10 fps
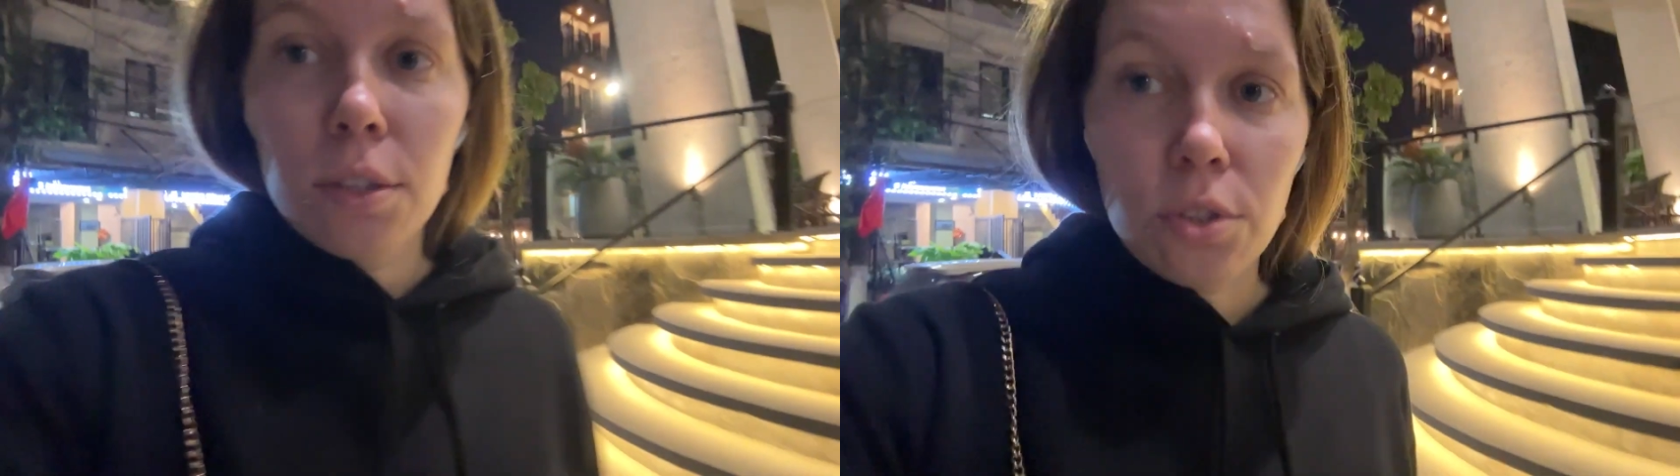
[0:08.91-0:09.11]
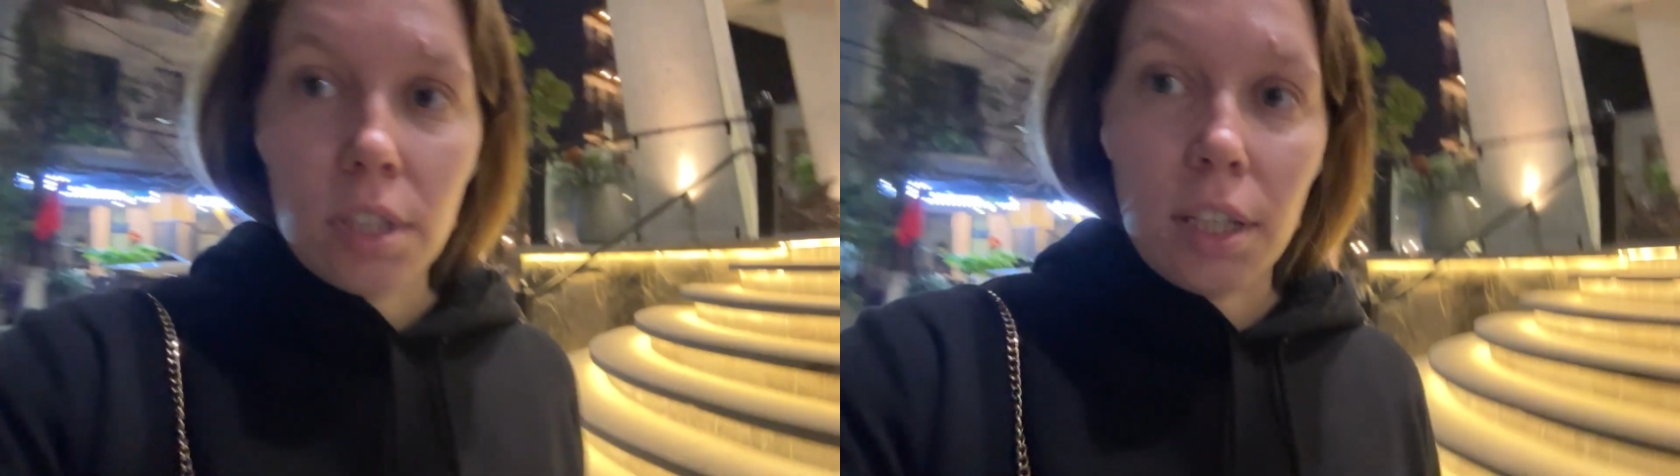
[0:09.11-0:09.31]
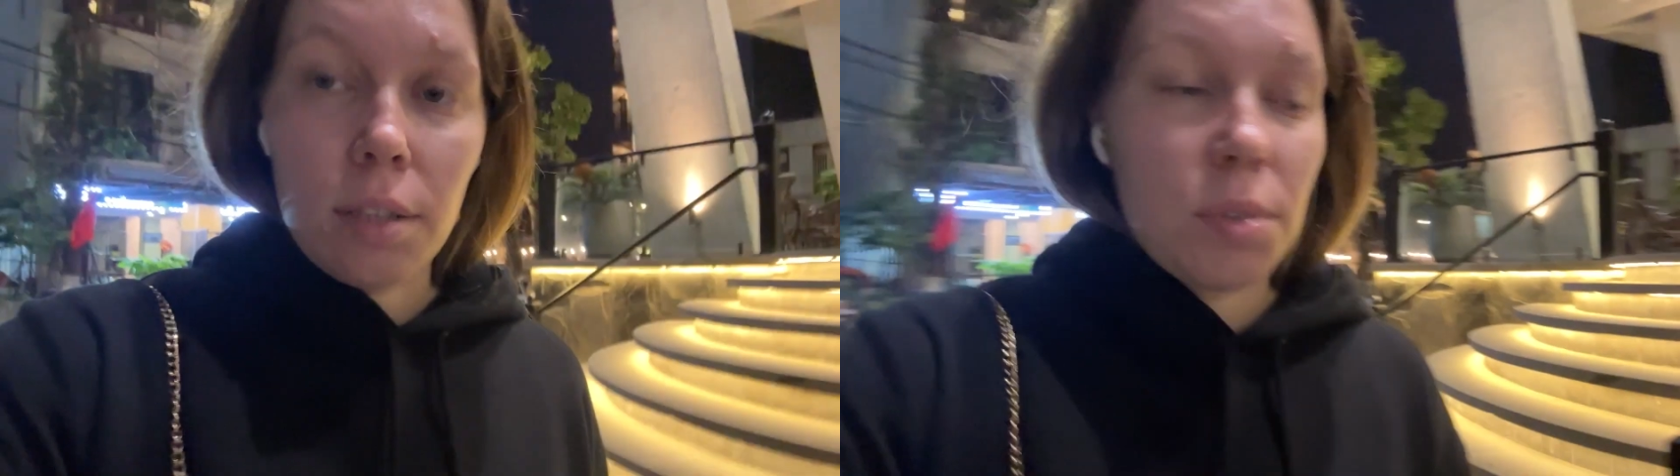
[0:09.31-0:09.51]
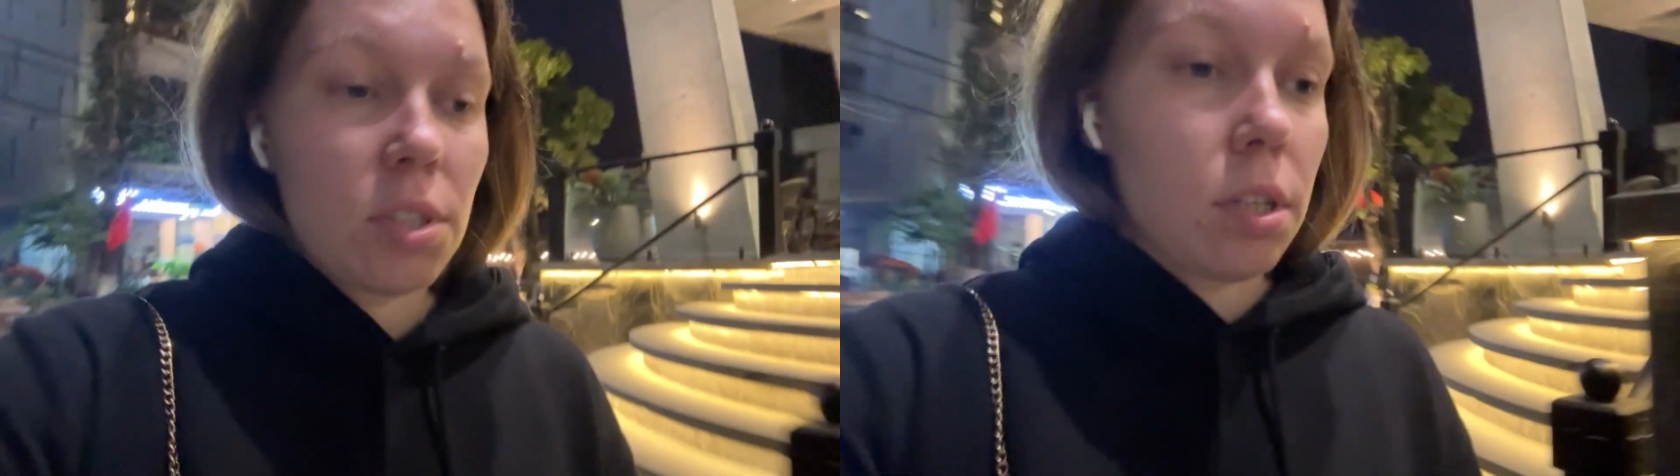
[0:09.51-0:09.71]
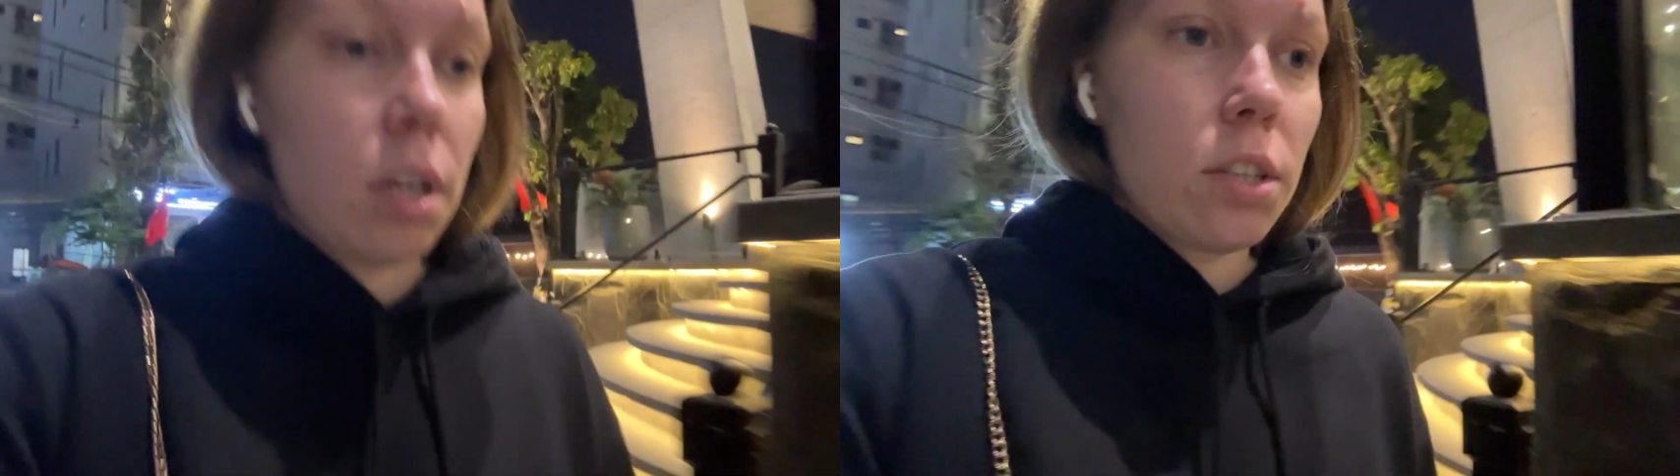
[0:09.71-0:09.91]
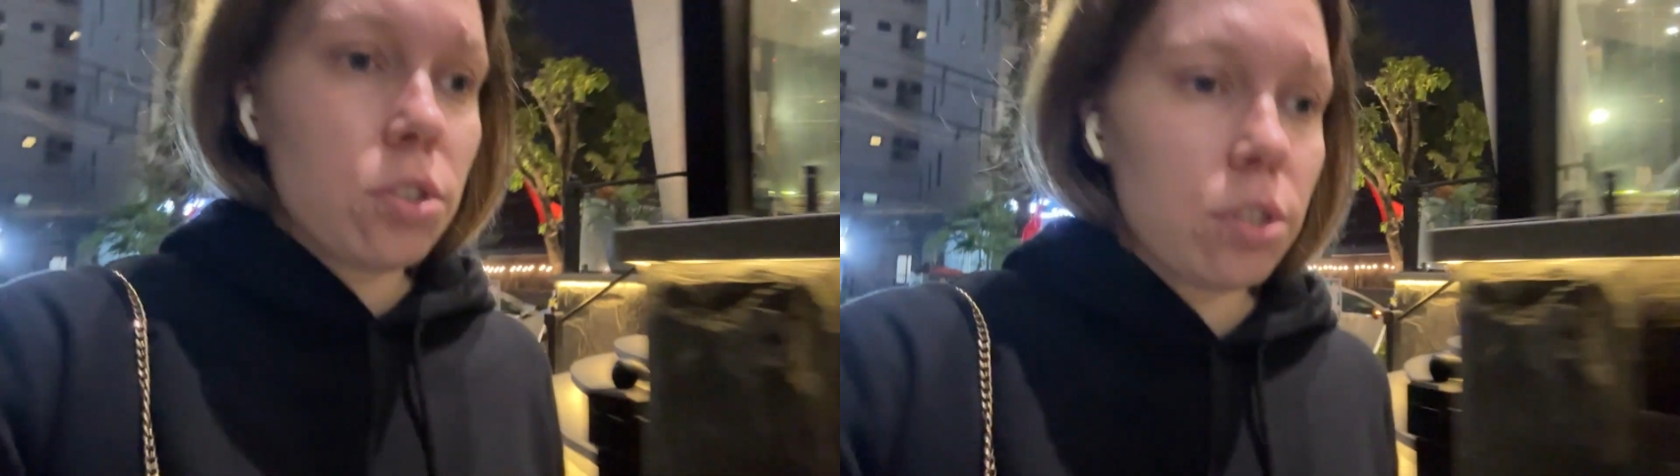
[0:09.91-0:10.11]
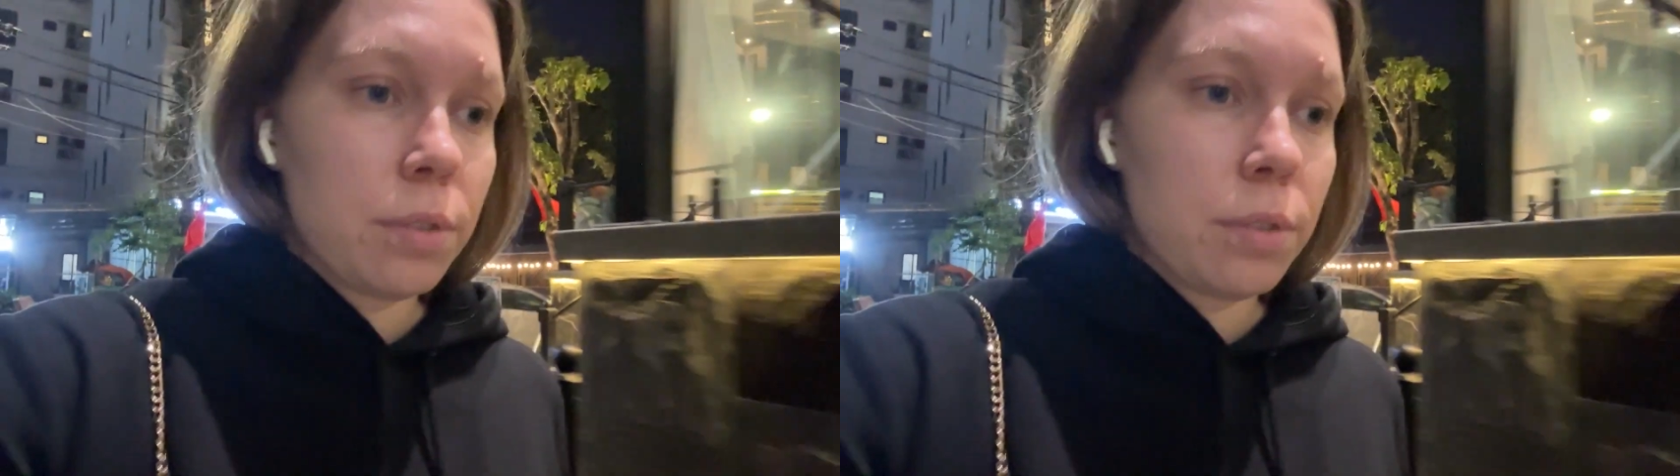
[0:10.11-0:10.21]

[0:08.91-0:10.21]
to get a massage.